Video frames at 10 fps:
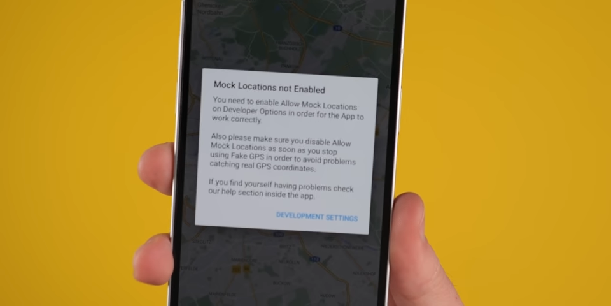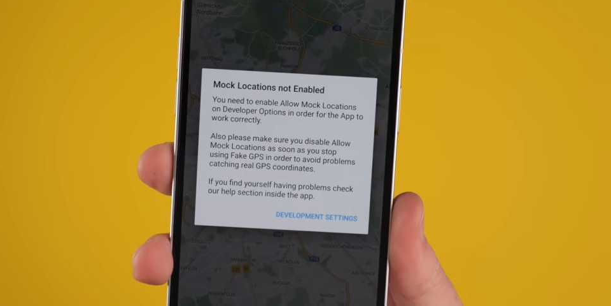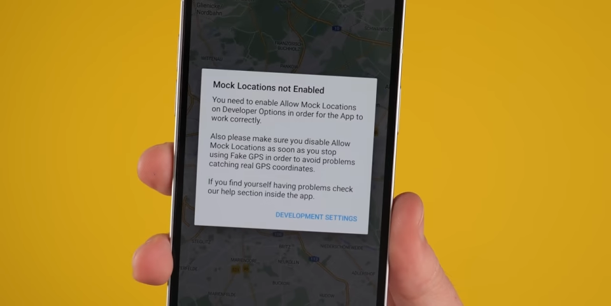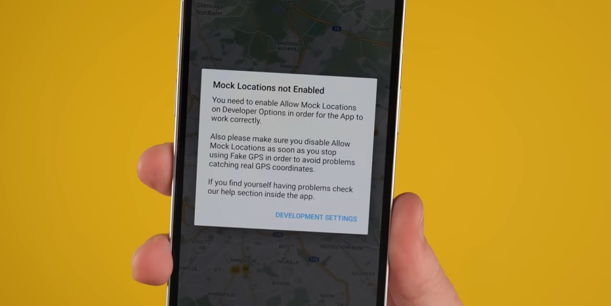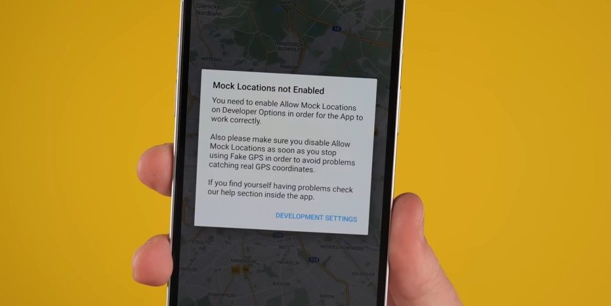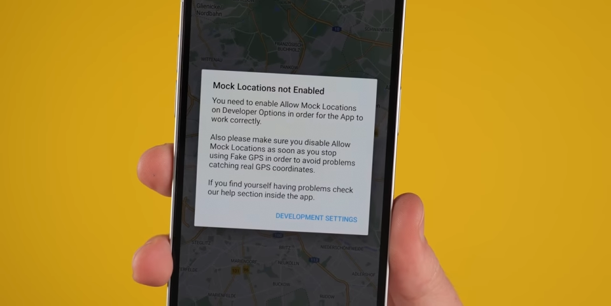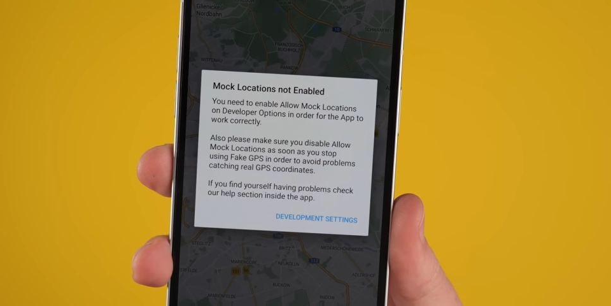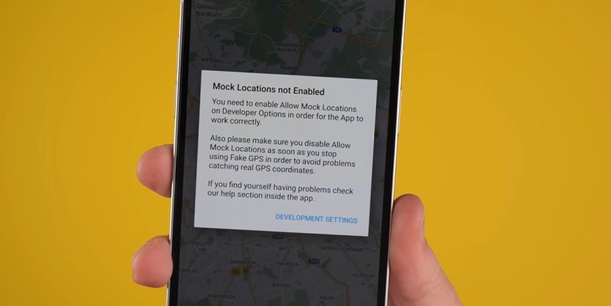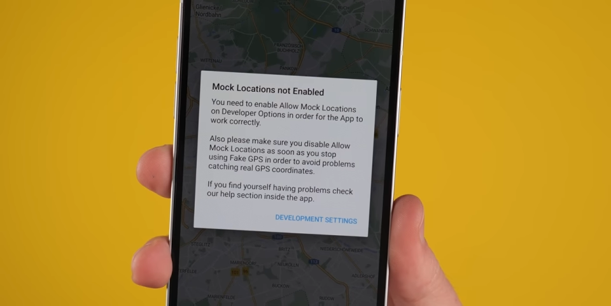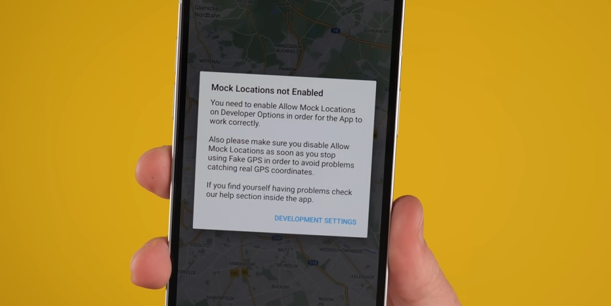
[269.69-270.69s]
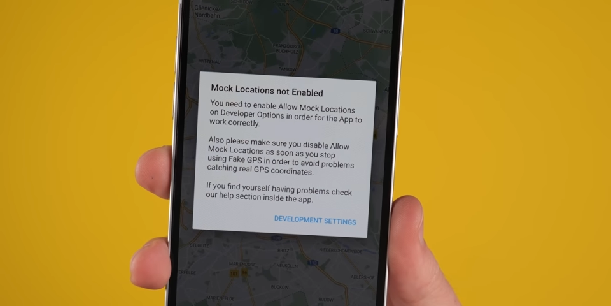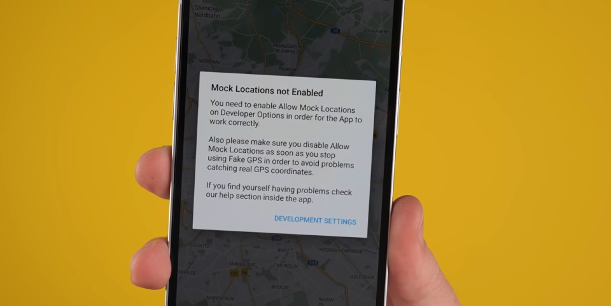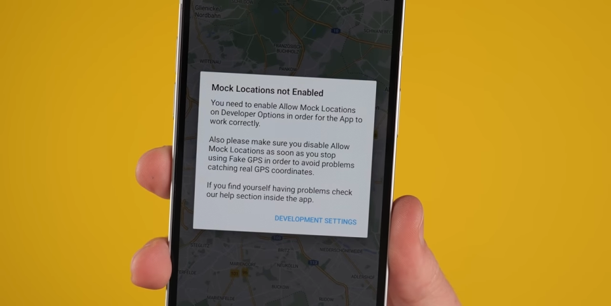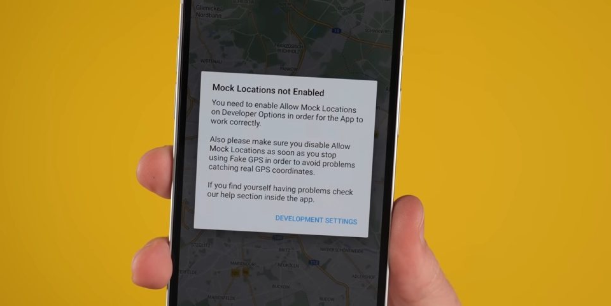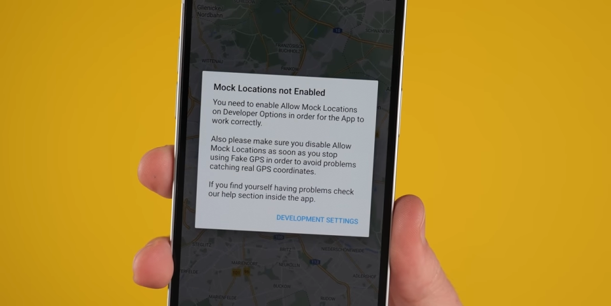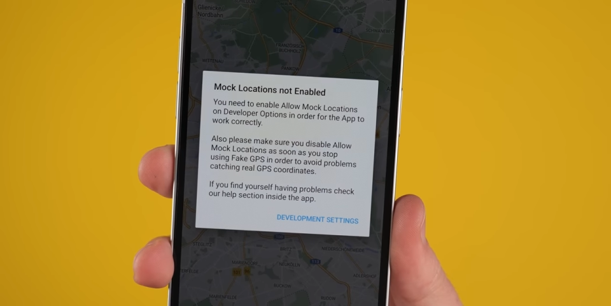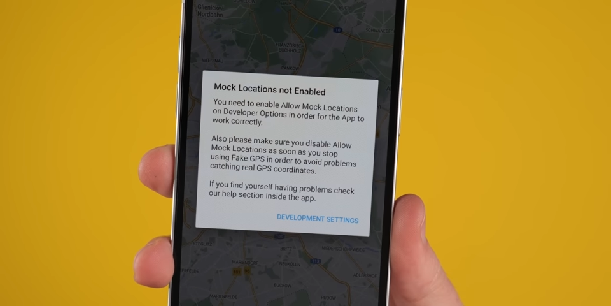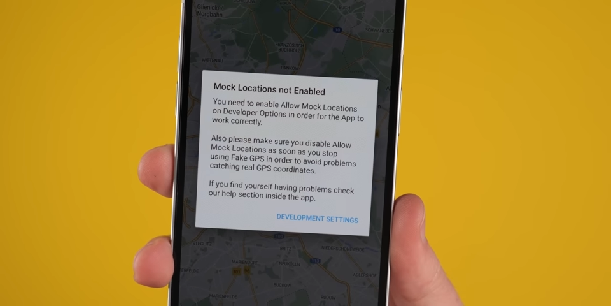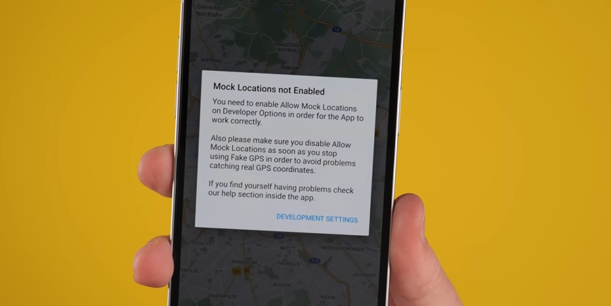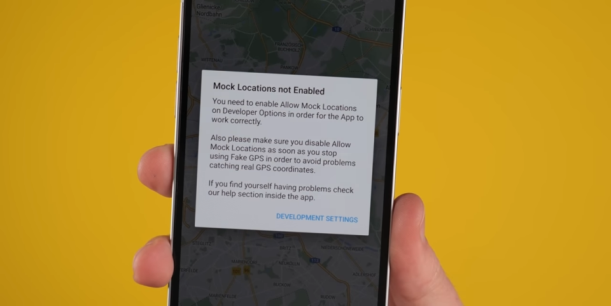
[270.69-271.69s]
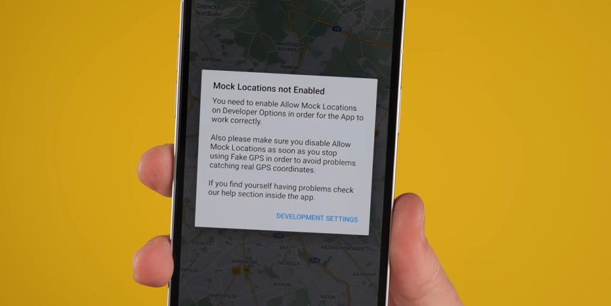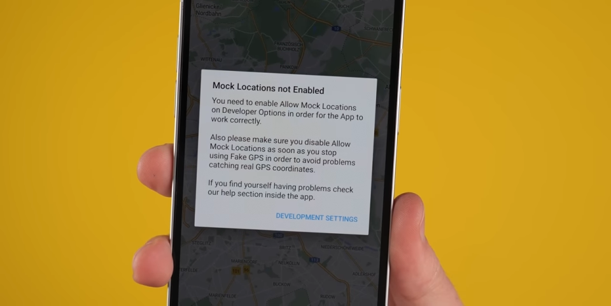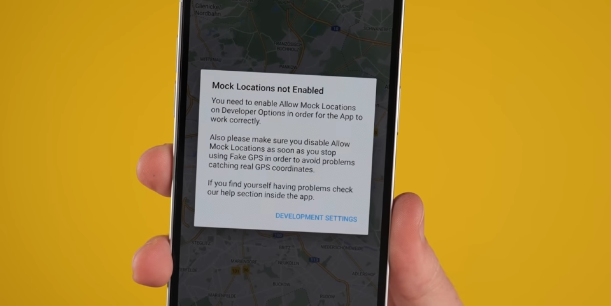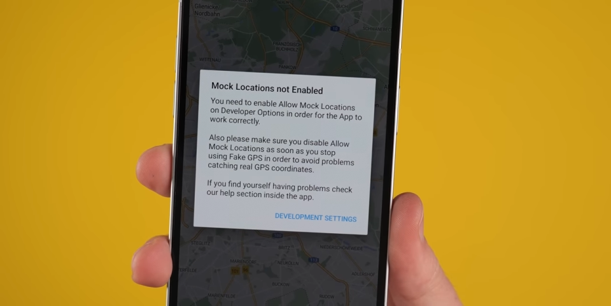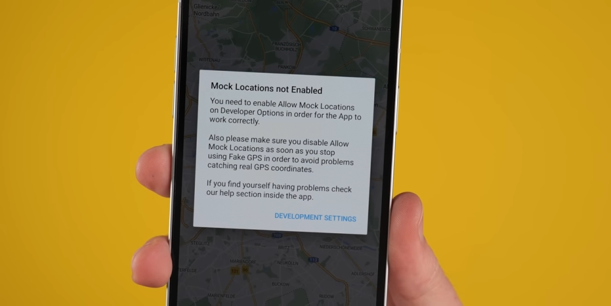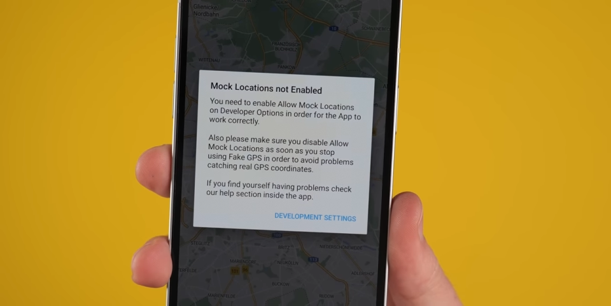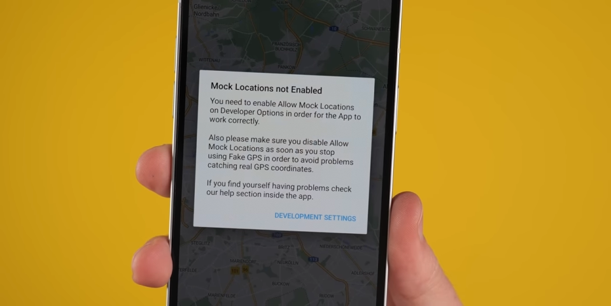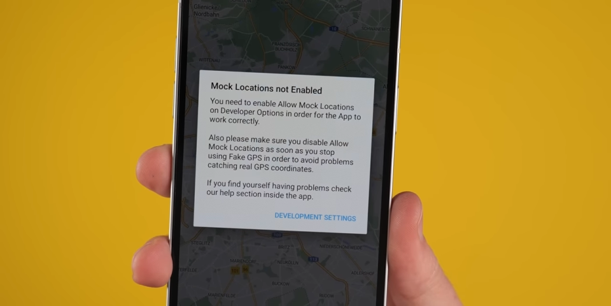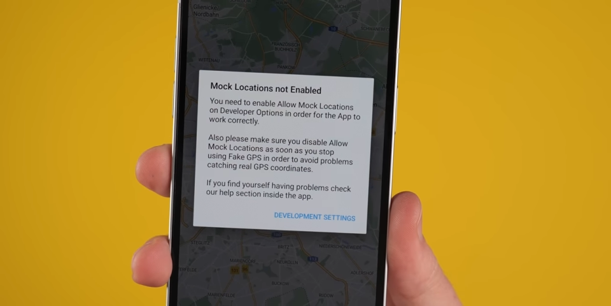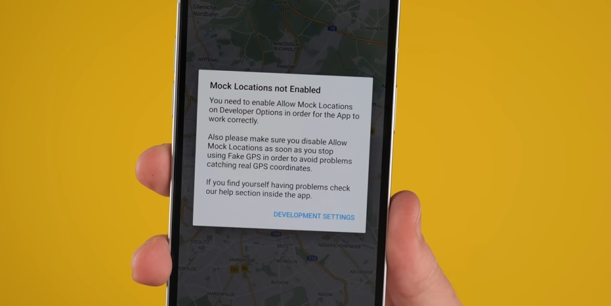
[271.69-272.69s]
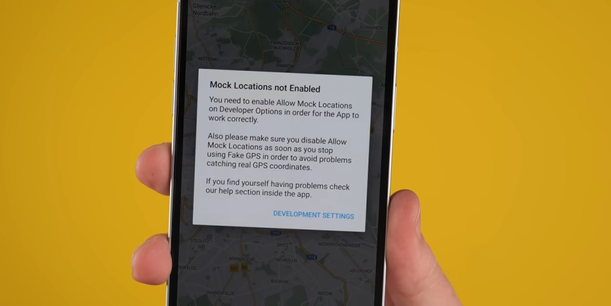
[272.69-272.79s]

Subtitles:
(no speaker visible)